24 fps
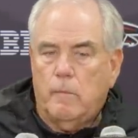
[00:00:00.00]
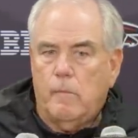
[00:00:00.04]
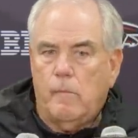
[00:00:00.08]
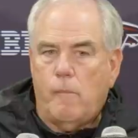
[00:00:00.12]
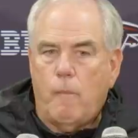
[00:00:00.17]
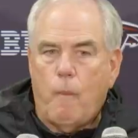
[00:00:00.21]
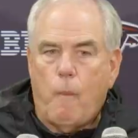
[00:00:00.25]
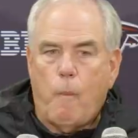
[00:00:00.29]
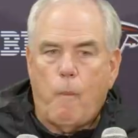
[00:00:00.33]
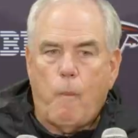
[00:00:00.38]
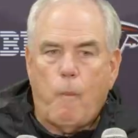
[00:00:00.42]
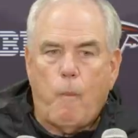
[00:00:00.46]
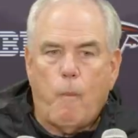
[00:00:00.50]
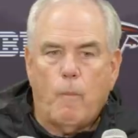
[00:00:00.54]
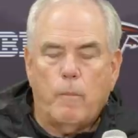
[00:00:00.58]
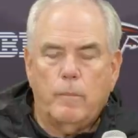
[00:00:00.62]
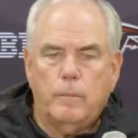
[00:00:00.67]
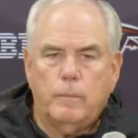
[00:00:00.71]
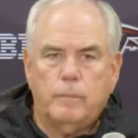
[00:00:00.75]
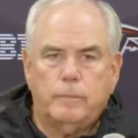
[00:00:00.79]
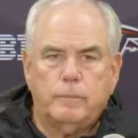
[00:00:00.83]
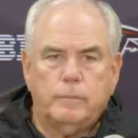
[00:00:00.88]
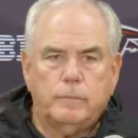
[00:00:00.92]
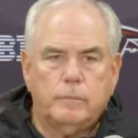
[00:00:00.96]
Um, can
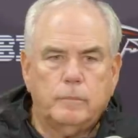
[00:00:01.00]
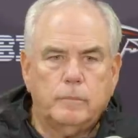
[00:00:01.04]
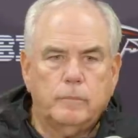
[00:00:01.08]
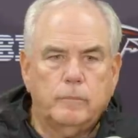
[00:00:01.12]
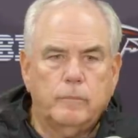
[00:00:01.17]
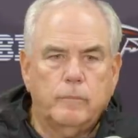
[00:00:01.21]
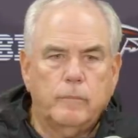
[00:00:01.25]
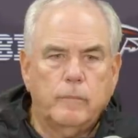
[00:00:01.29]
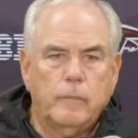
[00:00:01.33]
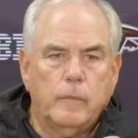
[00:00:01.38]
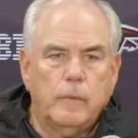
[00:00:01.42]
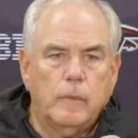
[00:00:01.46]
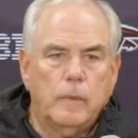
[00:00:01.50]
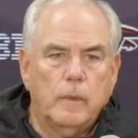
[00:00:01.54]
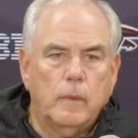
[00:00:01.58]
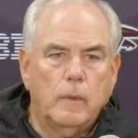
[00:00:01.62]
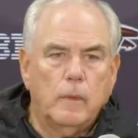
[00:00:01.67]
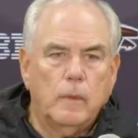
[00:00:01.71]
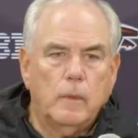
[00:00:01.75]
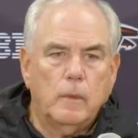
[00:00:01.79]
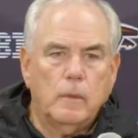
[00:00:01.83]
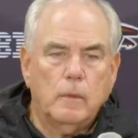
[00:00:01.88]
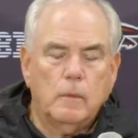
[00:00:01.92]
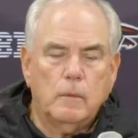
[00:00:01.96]
y'all ramp that up
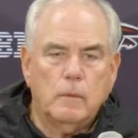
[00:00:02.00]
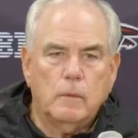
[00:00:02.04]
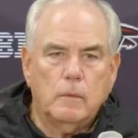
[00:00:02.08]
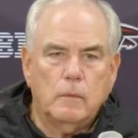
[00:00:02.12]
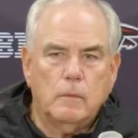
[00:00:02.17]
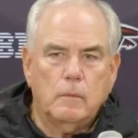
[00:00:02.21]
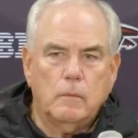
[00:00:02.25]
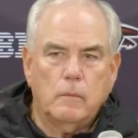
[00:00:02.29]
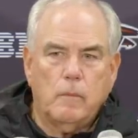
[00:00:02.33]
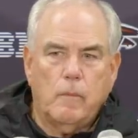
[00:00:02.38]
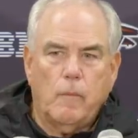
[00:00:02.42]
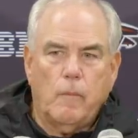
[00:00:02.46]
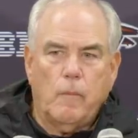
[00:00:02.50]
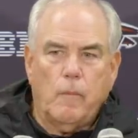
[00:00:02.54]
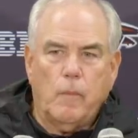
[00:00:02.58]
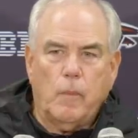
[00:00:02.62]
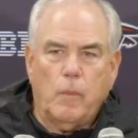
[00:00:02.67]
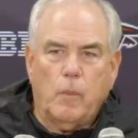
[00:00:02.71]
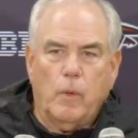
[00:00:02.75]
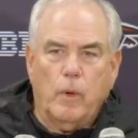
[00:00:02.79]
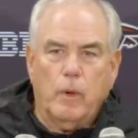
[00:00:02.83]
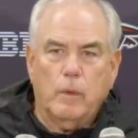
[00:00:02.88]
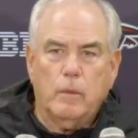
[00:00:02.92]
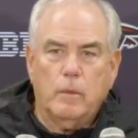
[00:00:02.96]

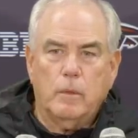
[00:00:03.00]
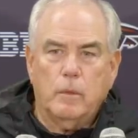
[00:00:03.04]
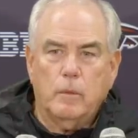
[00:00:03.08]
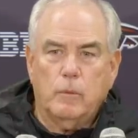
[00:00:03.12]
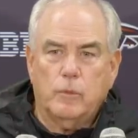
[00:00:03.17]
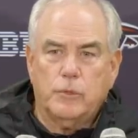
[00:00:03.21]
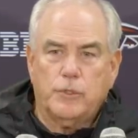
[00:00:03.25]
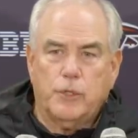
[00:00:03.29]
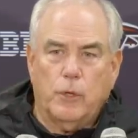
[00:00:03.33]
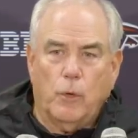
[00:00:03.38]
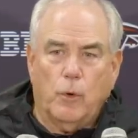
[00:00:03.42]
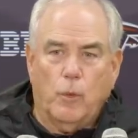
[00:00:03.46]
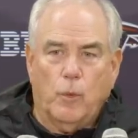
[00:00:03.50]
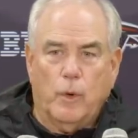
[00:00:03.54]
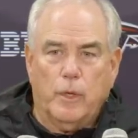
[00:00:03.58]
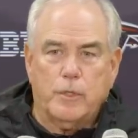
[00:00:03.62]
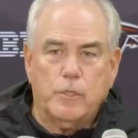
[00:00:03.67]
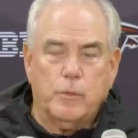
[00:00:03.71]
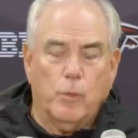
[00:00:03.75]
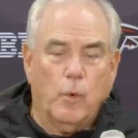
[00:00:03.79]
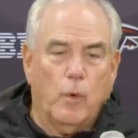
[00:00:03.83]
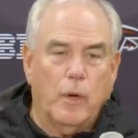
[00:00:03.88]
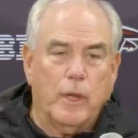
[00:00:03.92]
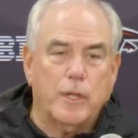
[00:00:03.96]
what, so
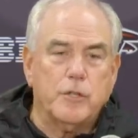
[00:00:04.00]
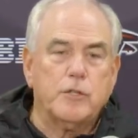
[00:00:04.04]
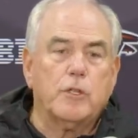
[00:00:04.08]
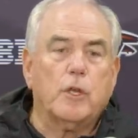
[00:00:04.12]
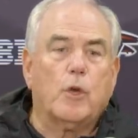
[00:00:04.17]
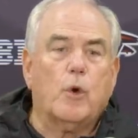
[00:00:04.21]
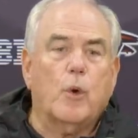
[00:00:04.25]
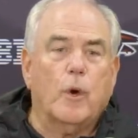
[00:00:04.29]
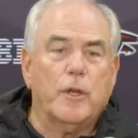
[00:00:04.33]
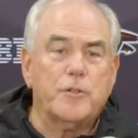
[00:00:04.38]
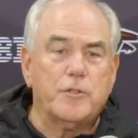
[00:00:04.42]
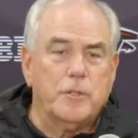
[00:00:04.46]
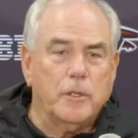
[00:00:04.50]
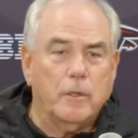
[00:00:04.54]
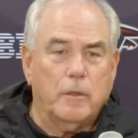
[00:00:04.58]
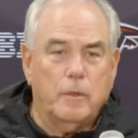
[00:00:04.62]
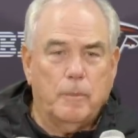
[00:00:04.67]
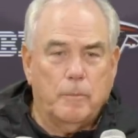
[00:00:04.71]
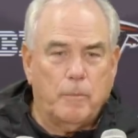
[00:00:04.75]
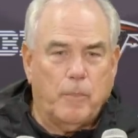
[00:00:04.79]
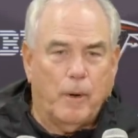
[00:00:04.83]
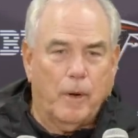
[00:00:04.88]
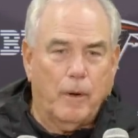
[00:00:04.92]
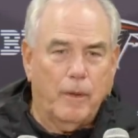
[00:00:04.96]
what's, what is the question
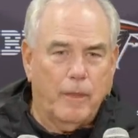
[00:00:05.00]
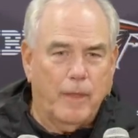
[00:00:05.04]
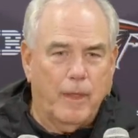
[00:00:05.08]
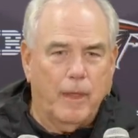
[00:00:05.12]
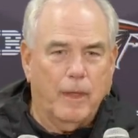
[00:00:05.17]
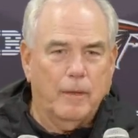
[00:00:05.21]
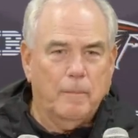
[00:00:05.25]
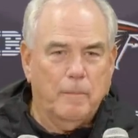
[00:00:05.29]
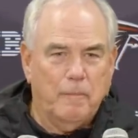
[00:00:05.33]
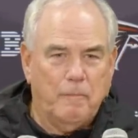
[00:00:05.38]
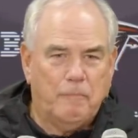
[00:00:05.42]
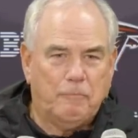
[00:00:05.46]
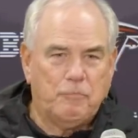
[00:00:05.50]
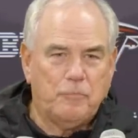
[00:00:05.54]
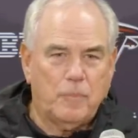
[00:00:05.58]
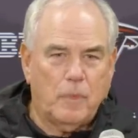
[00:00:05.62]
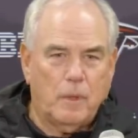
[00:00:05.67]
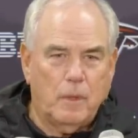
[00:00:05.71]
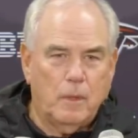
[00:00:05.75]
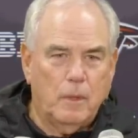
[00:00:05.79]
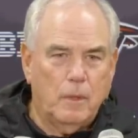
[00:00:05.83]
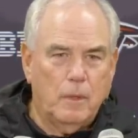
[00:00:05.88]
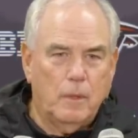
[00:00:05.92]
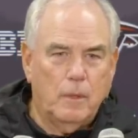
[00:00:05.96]
part of that? Uh,
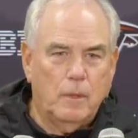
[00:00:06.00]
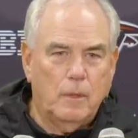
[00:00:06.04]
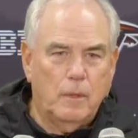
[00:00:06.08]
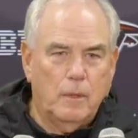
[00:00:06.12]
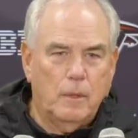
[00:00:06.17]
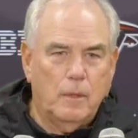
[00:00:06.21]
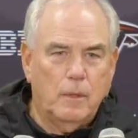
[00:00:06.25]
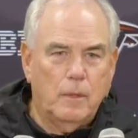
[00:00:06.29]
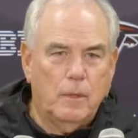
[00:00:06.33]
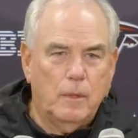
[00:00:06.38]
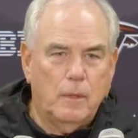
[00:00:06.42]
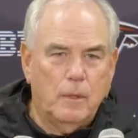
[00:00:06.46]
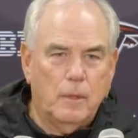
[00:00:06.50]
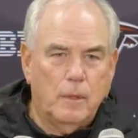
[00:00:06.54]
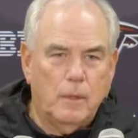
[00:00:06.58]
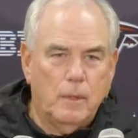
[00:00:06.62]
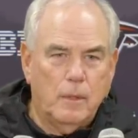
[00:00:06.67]
can your pressure be